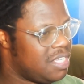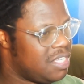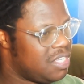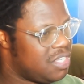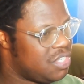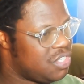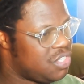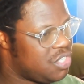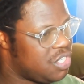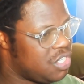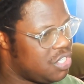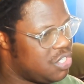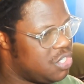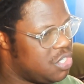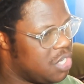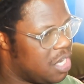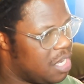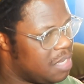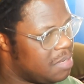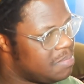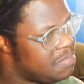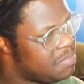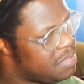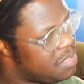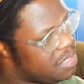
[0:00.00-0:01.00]
She
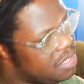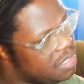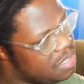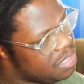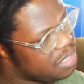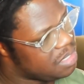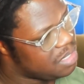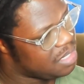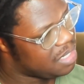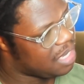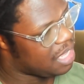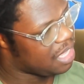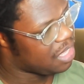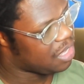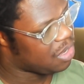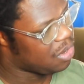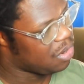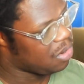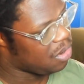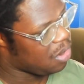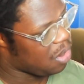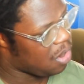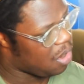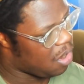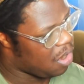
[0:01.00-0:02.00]
jumps like
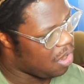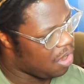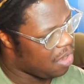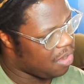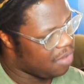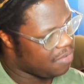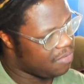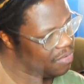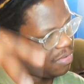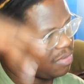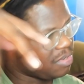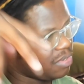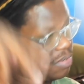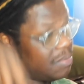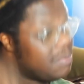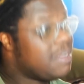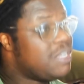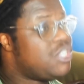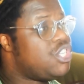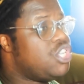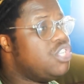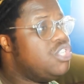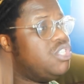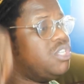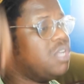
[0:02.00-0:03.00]
all. I mean,
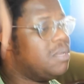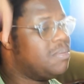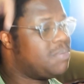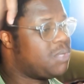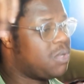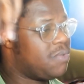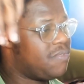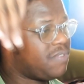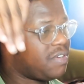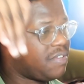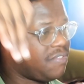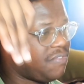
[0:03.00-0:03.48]
she jumps over the